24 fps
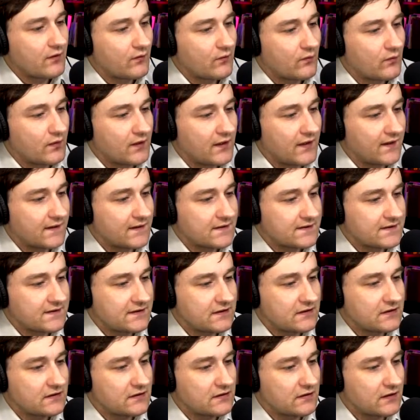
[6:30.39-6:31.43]
Whereas
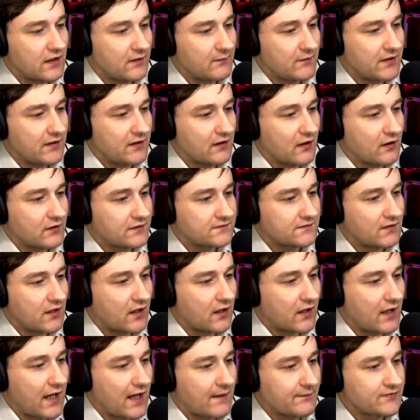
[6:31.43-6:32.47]
here, I mean, our
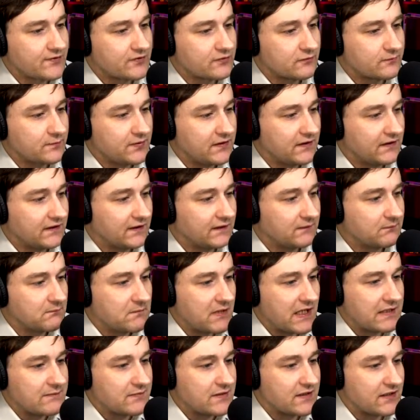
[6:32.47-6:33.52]
absolute peak is
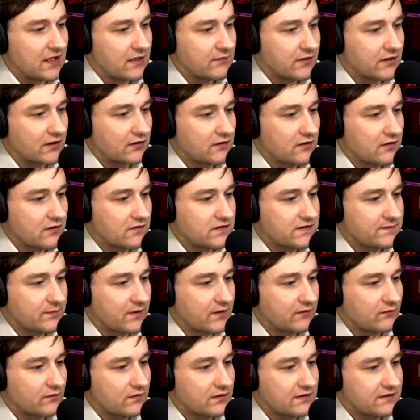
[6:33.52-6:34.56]
maybe coming close,
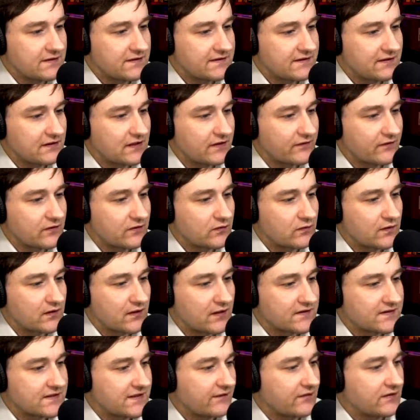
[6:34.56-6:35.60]
but realistically, if we're doing a
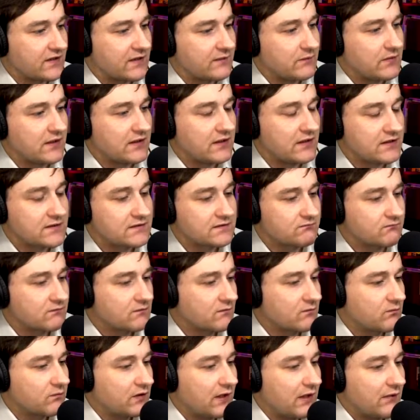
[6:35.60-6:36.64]
7-day mean, it's
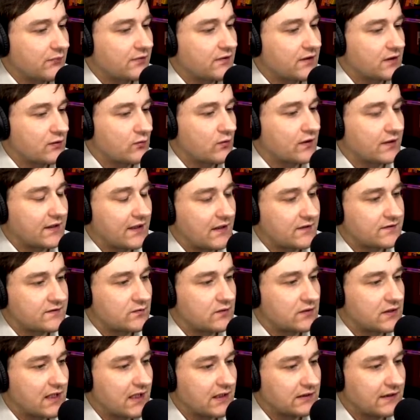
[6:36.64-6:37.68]
probably going to work out to a
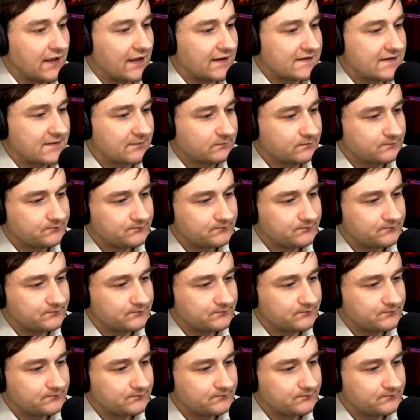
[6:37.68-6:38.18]
lot less.